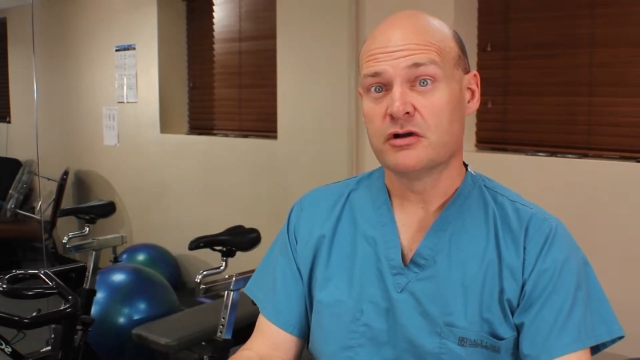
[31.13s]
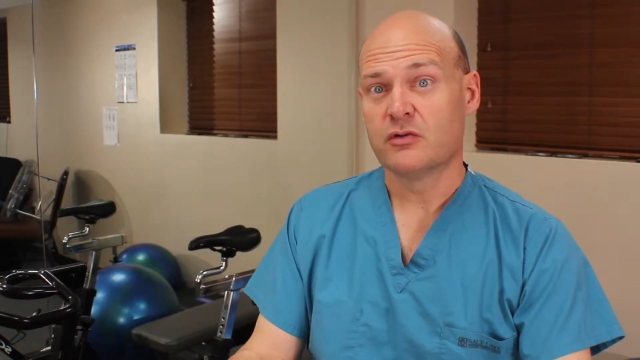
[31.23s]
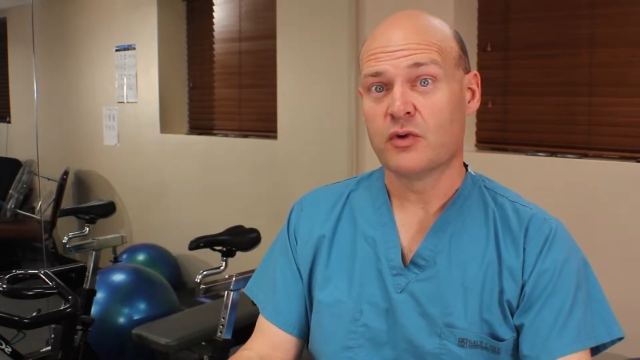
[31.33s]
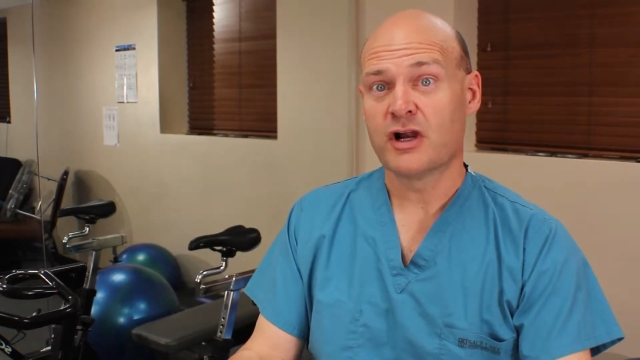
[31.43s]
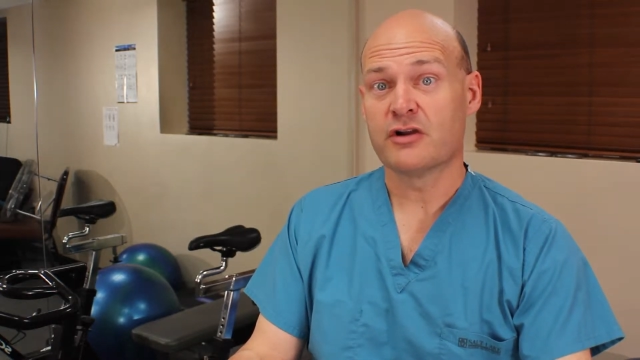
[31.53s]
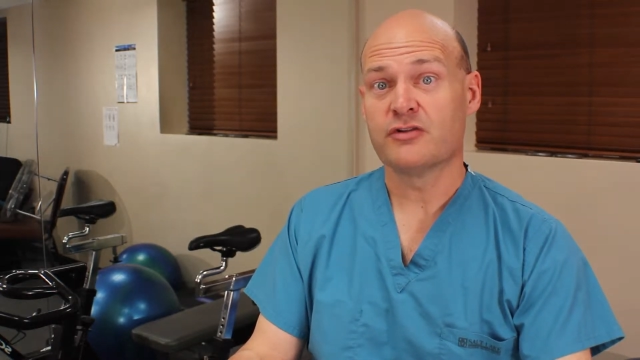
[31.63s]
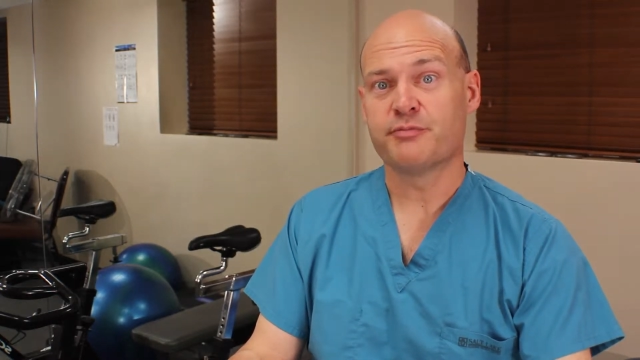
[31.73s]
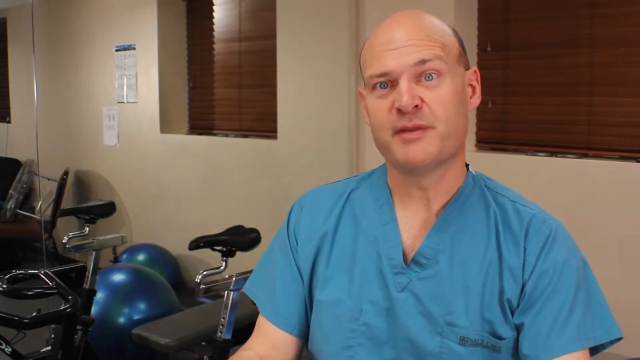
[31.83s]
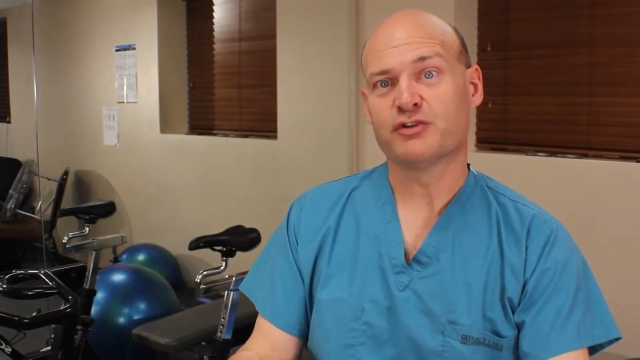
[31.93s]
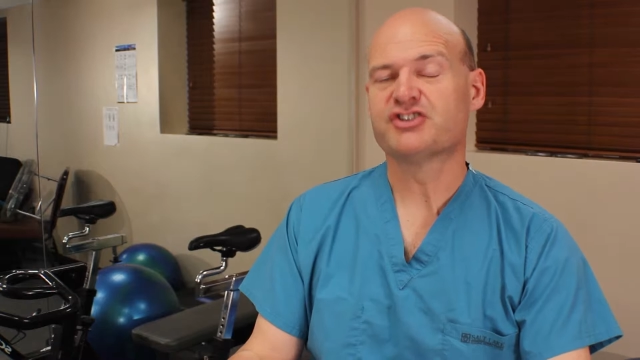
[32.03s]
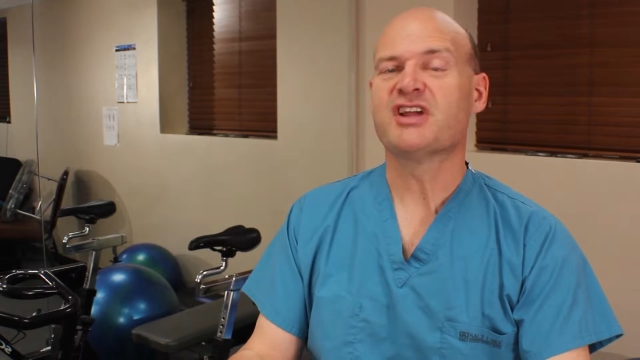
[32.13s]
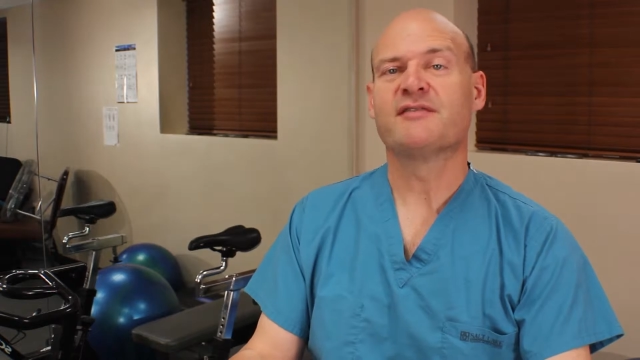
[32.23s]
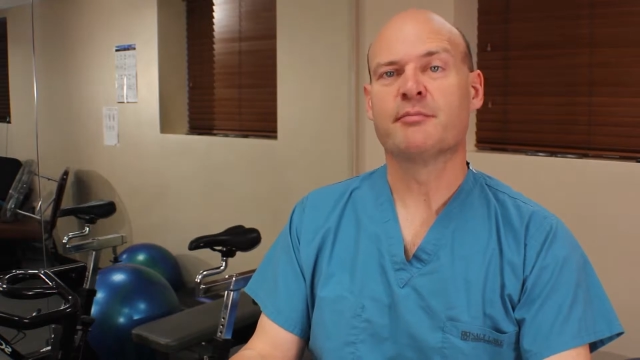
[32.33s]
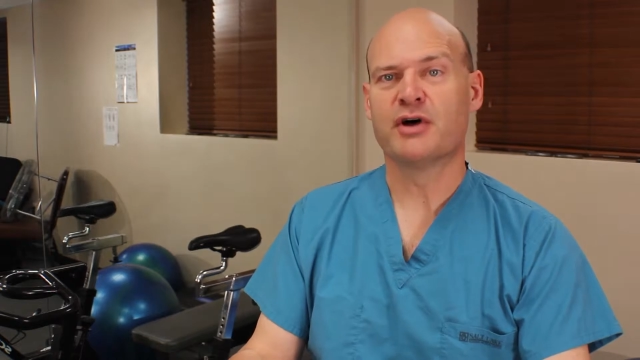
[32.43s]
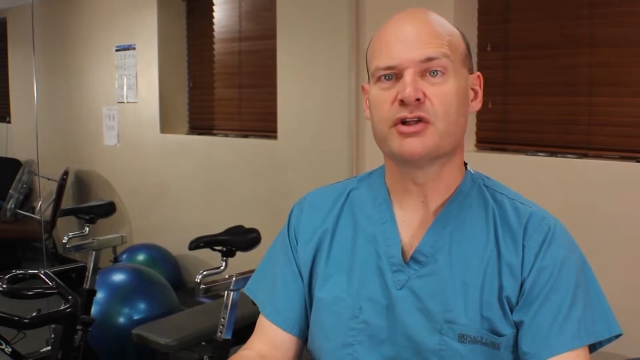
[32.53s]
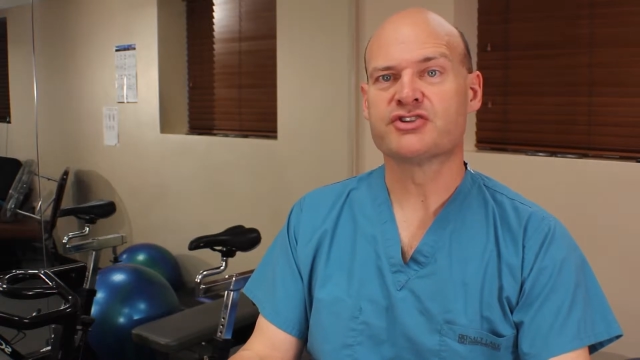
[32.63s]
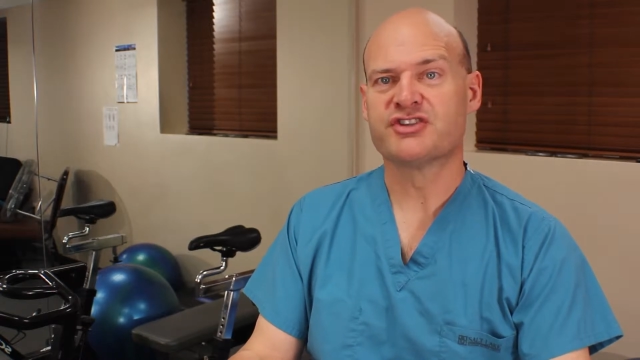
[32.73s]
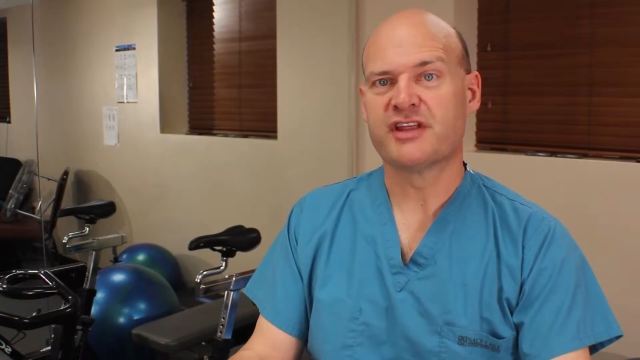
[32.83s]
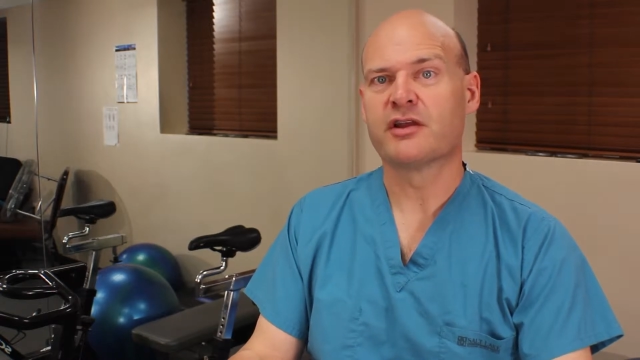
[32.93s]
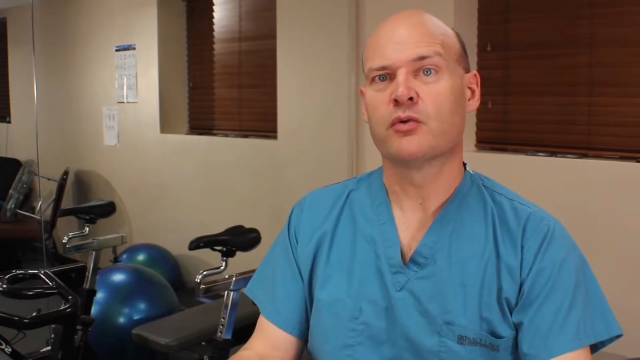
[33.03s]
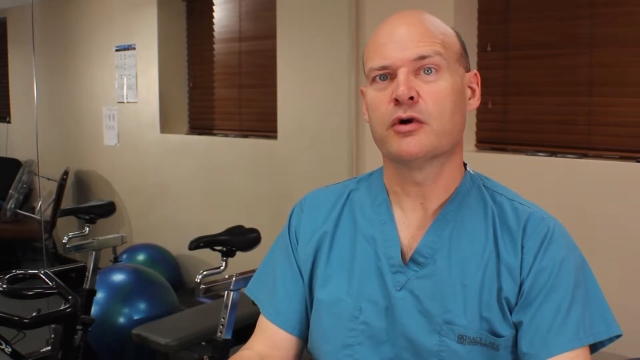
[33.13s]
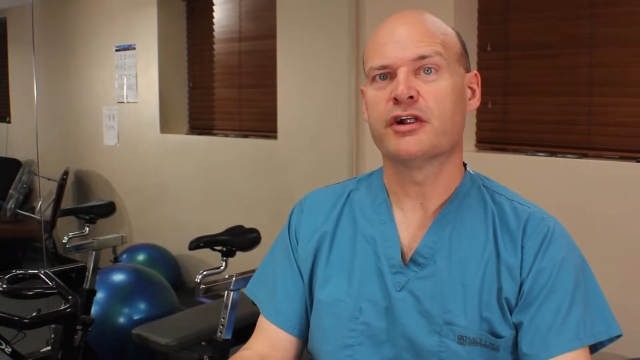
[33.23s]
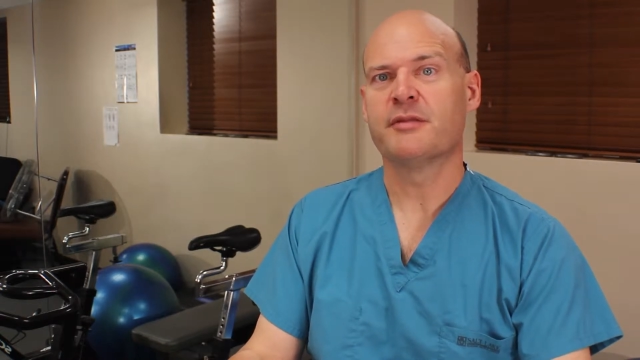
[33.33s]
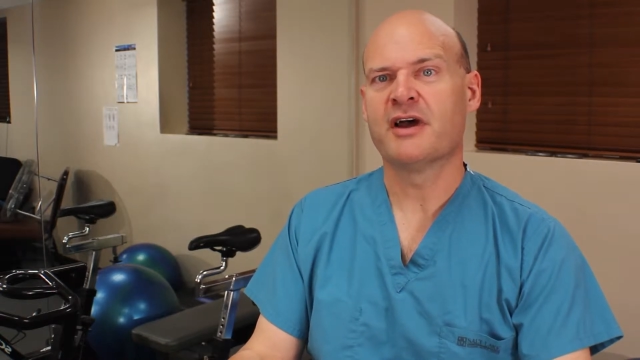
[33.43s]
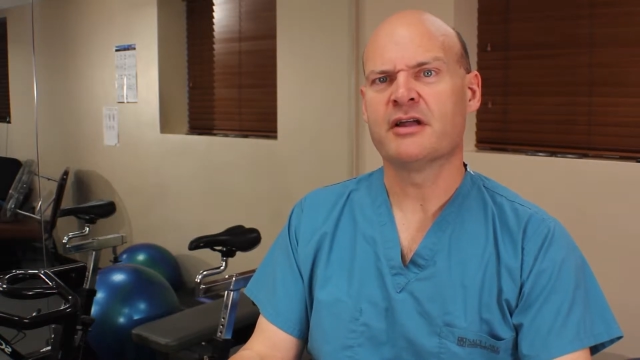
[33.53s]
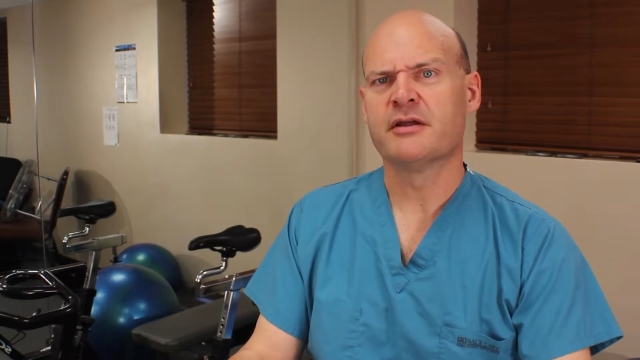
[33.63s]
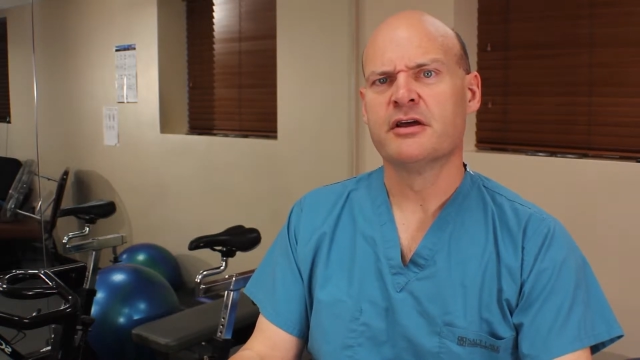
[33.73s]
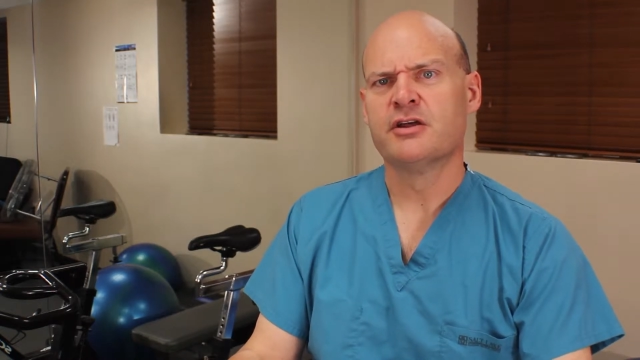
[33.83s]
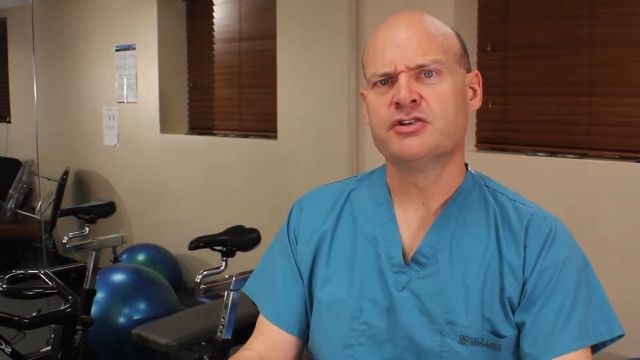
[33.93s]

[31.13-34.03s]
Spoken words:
where people just have a bulge that they're worried about,